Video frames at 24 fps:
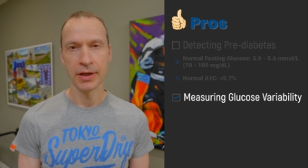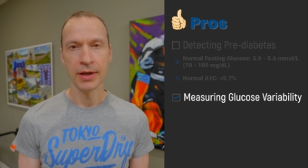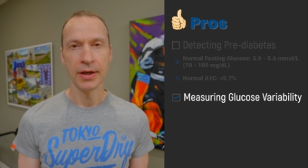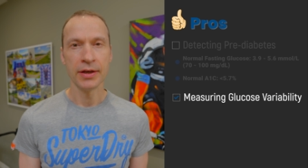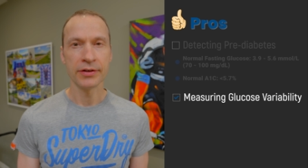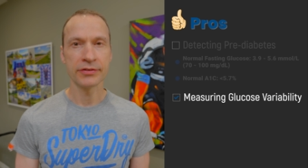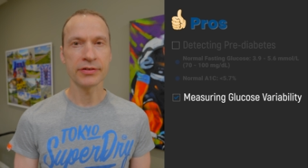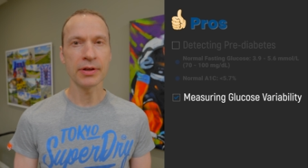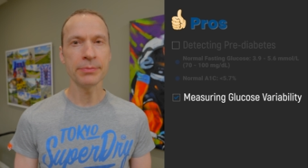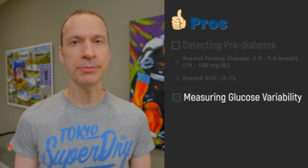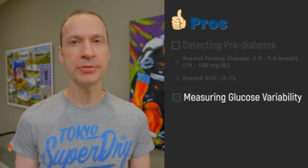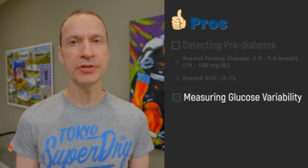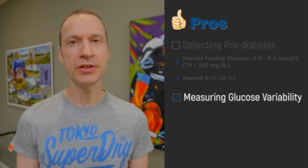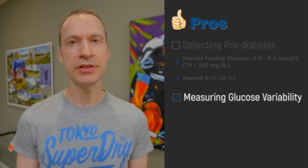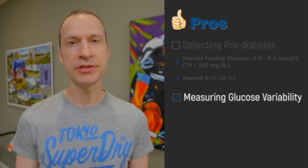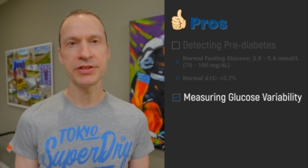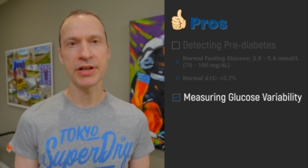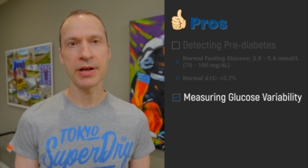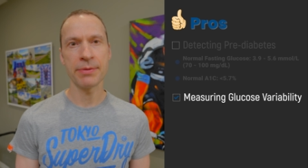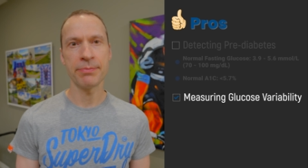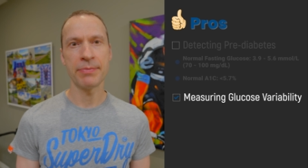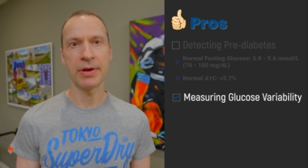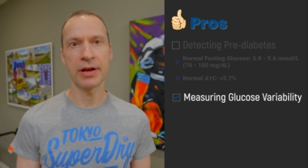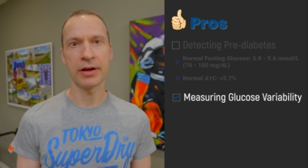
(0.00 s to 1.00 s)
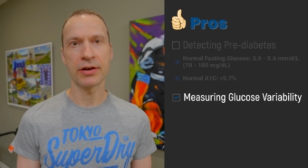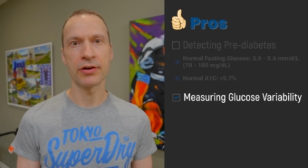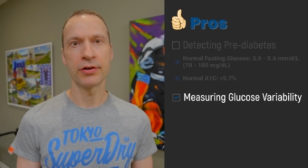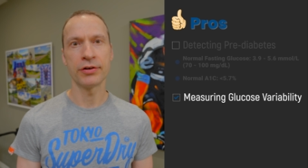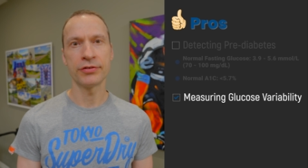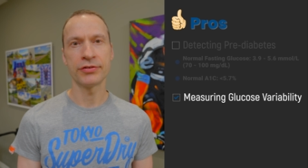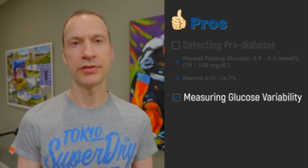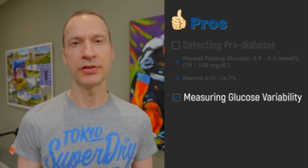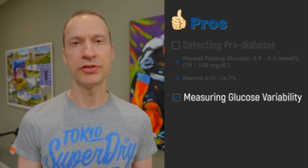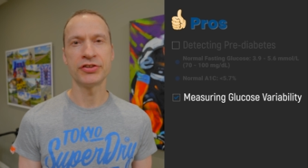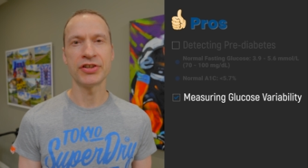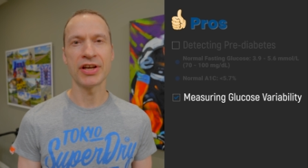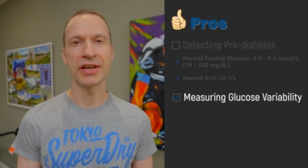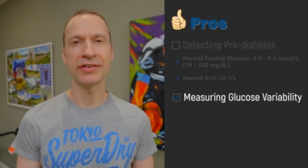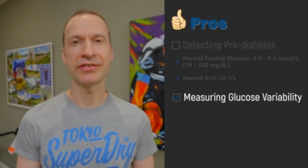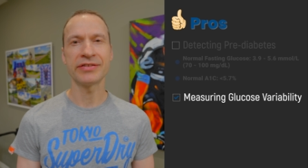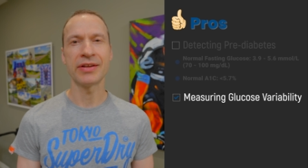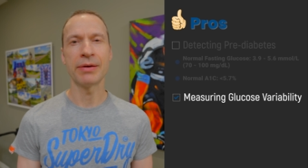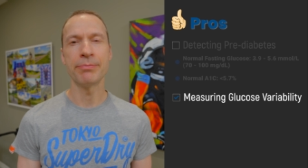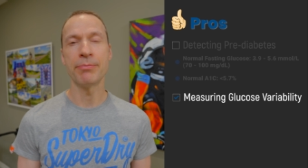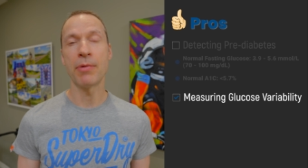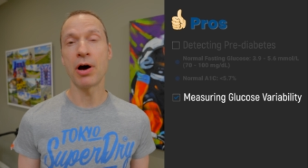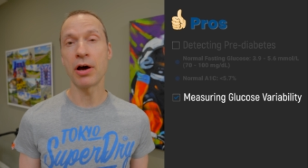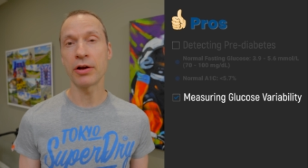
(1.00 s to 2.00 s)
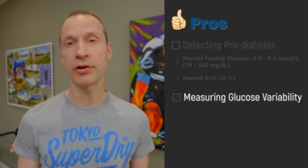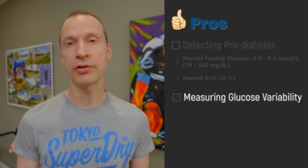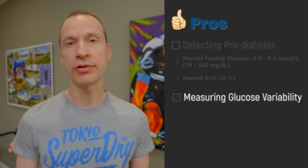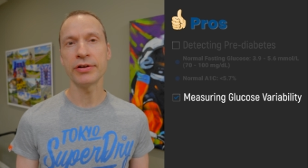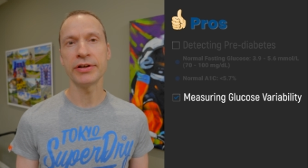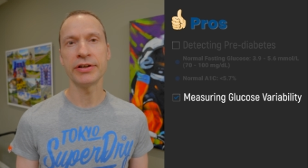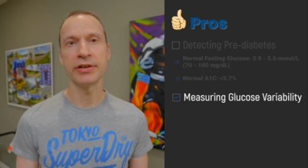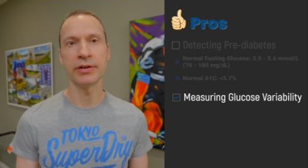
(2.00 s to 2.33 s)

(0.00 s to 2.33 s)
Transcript: Some CGM makers suggest that monitoring